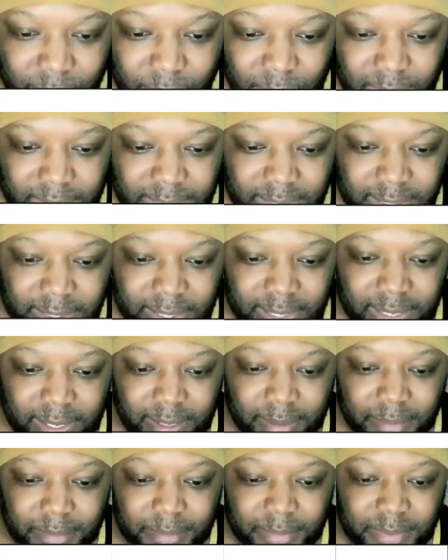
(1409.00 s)
So once it
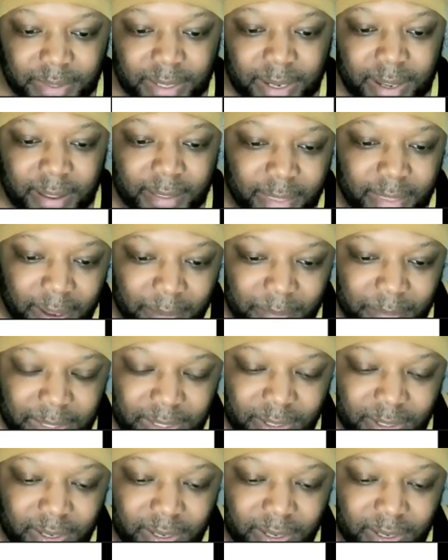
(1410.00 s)
DM them,